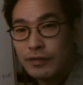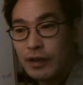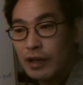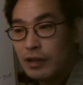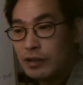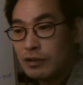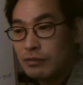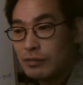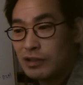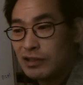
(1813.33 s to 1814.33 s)
and
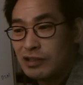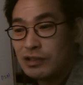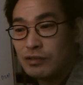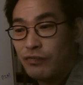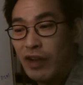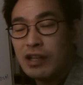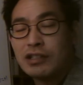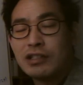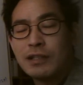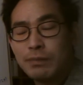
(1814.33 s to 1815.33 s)
it's just very
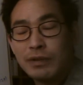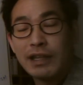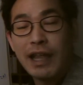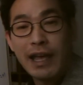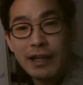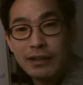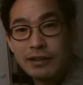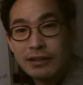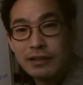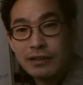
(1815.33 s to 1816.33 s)
cheap land.